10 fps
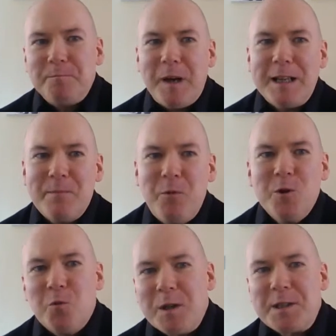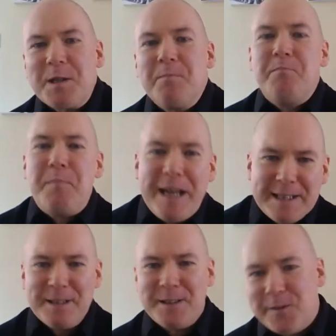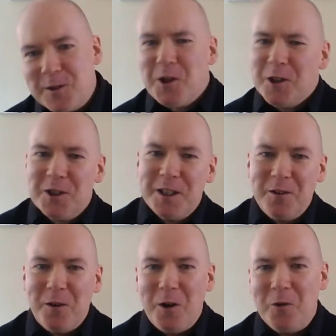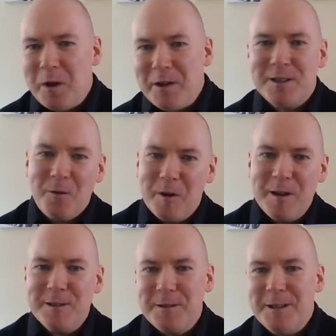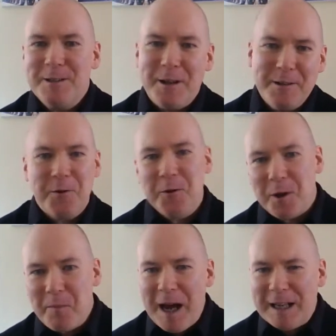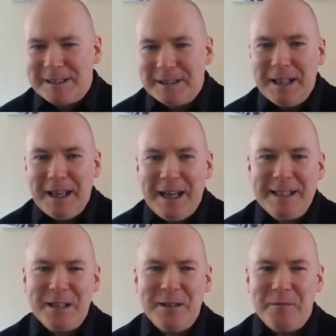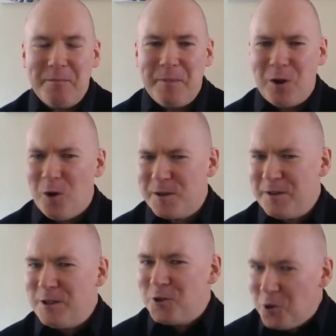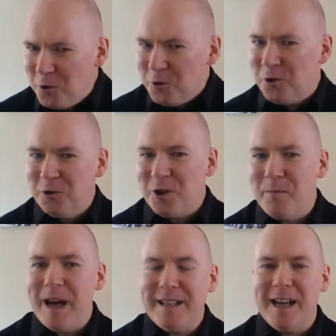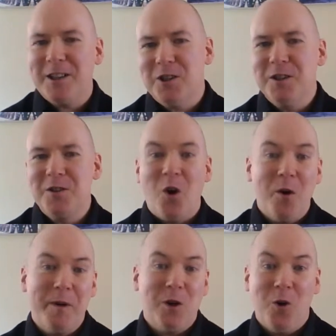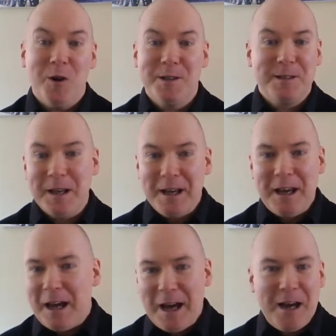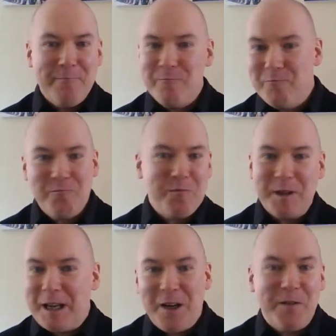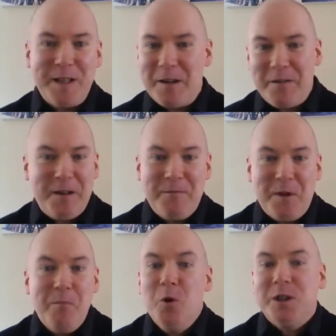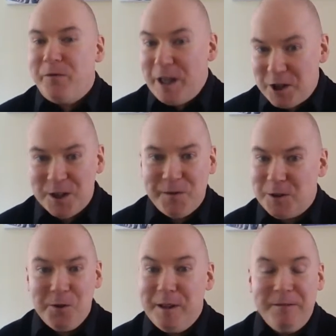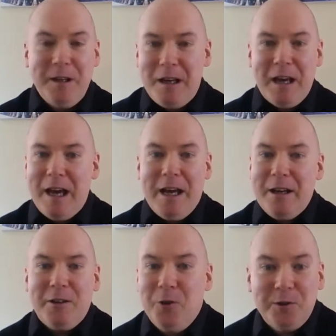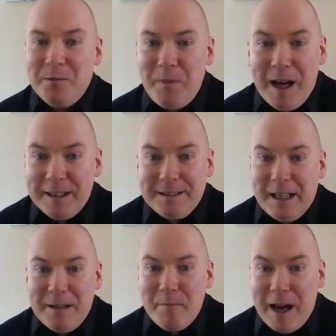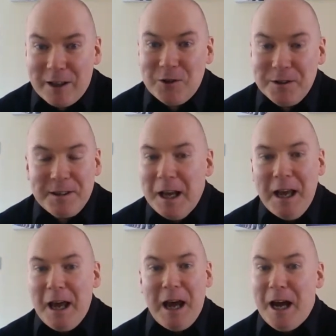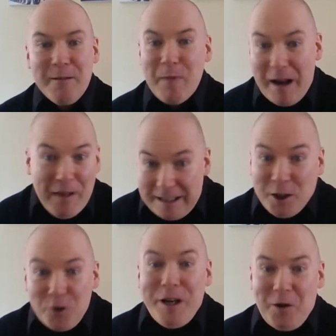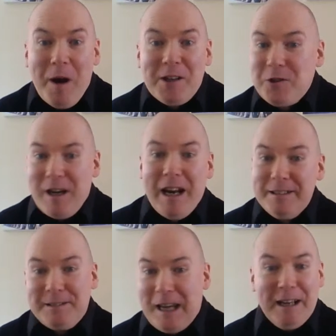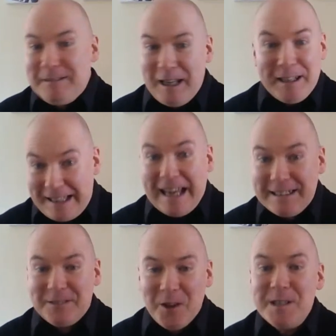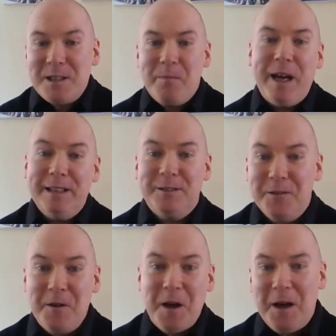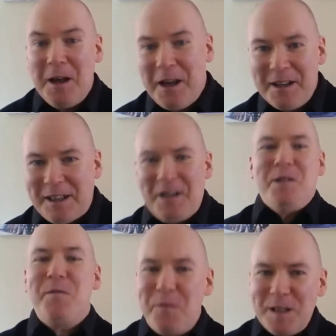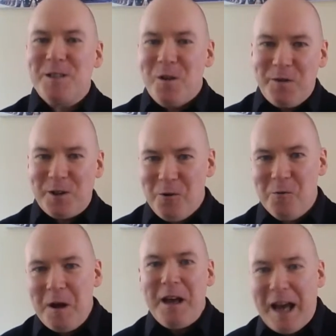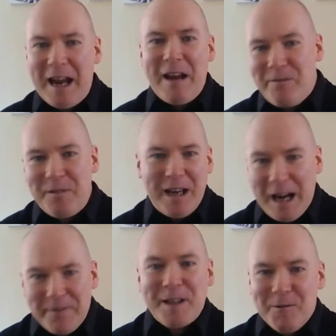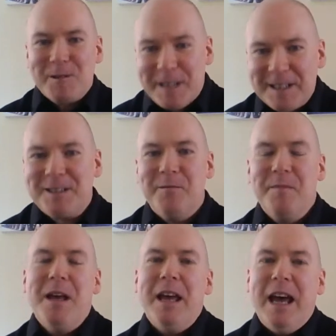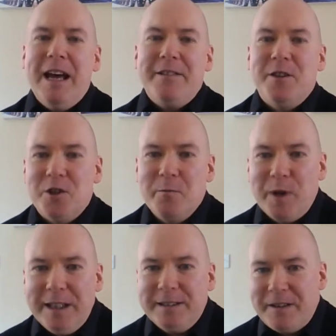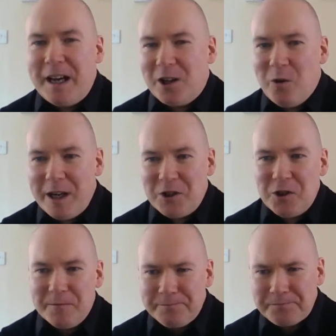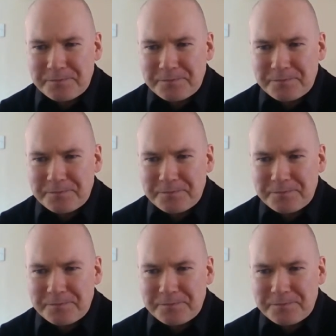I suppose what's the basis for judging on whether someone is good or bad? Is it because they do good or bad actions, or because the motivations for doing good and bad actions? And that's a great question. And I guess it does depend on the kind of the philosophical ethical system that you bring to that question.